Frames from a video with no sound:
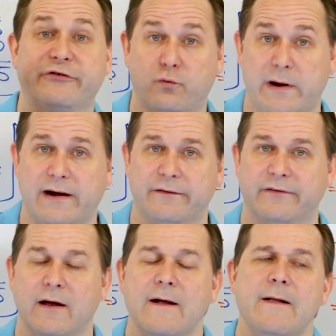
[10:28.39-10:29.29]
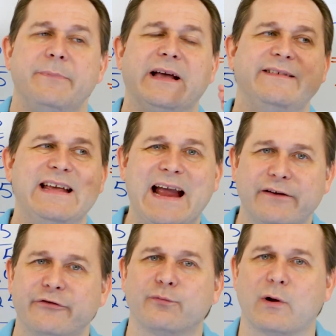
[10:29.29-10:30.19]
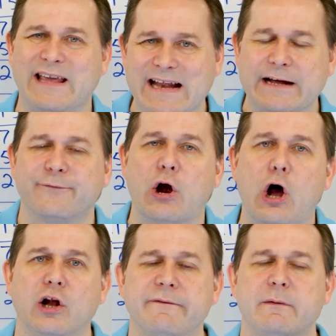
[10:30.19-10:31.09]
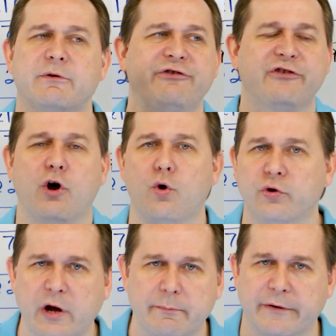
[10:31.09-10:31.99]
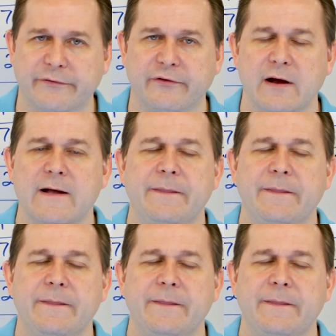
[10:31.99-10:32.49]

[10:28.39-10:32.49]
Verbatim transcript: squares, because the answers we're getting for all of them are just whole numbers.